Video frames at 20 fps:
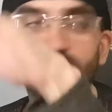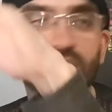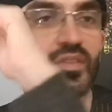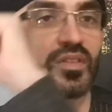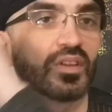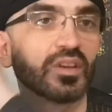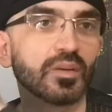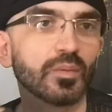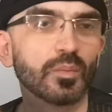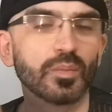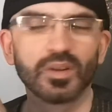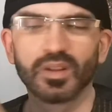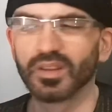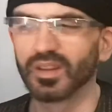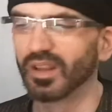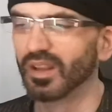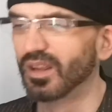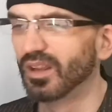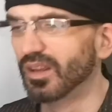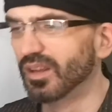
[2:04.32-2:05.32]
design. But
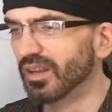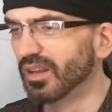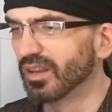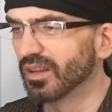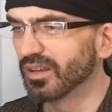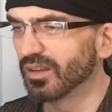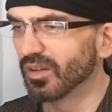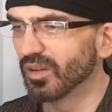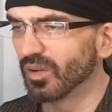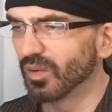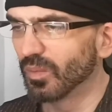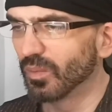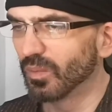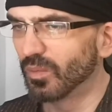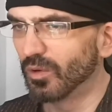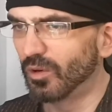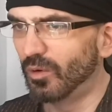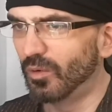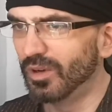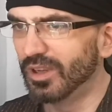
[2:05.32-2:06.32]

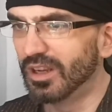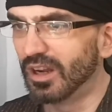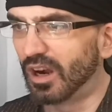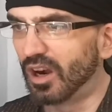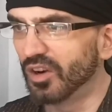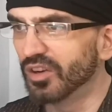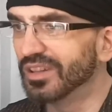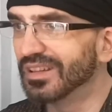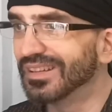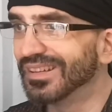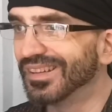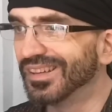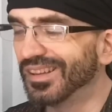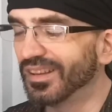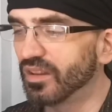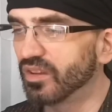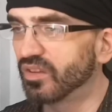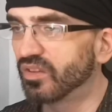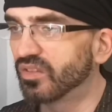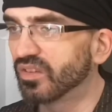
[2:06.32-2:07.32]

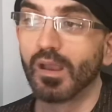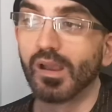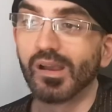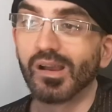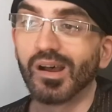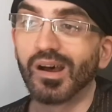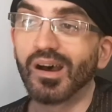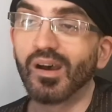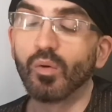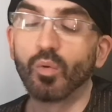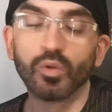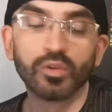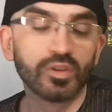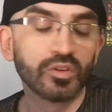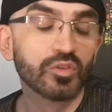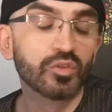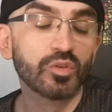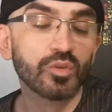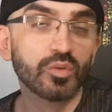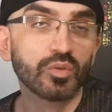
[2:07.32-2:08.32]
regardless, I
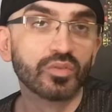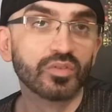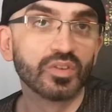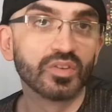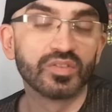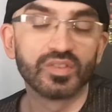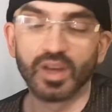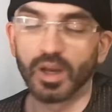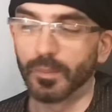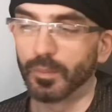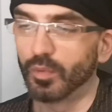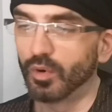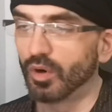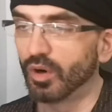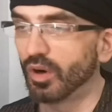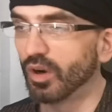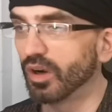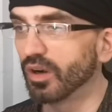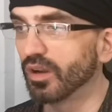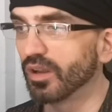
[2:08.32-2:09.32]
wanted to use the
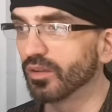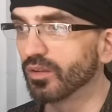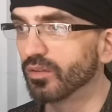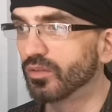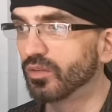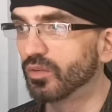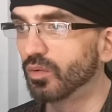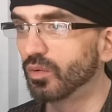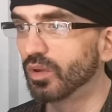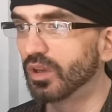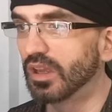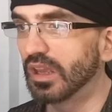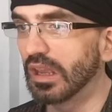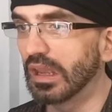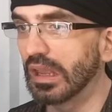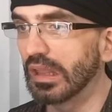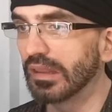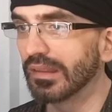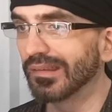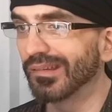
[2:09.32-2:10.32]
summer to
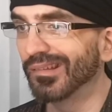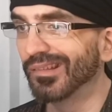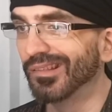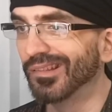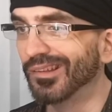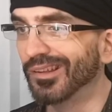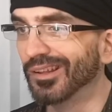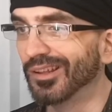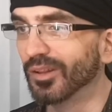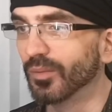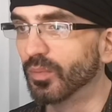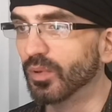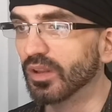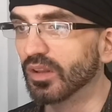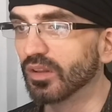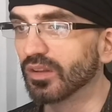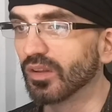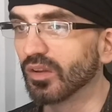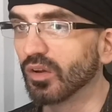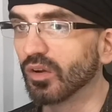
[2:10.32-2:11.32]
get a little
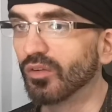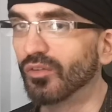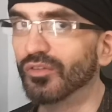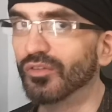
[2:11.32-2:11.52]
bit of